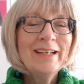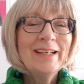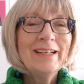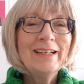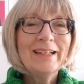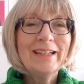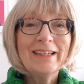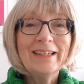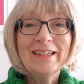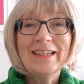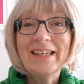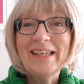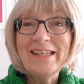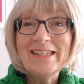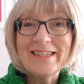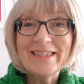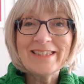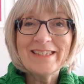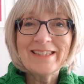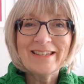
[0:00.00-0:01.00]

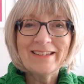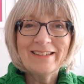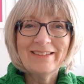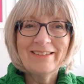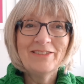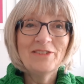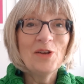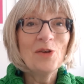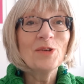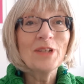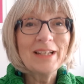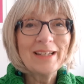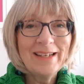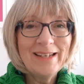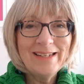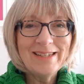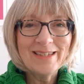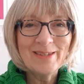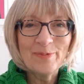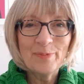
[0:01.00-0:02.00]
Not
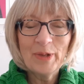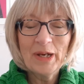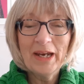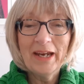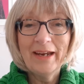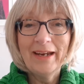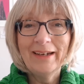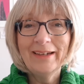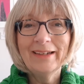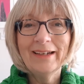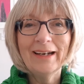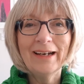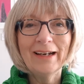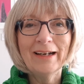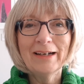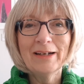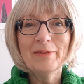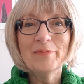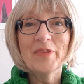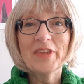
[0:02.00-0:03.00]
least being
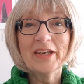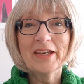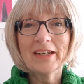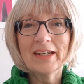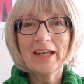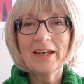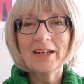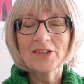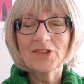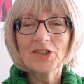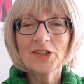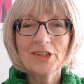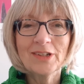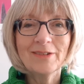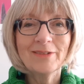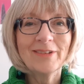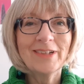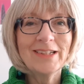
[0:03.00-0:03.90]
the connection,